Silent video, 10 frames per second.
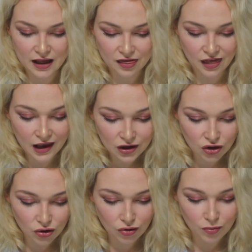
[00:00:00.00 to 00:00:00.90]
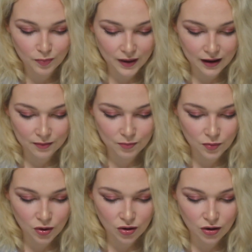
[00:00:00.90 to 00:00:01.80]
I thank you,
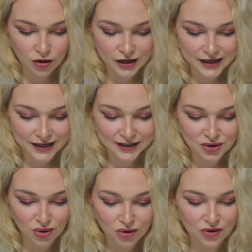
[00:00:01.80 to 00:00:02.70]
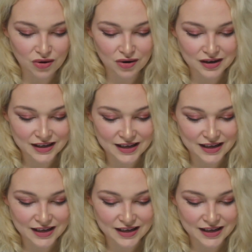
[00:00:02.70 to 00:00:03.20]
Seito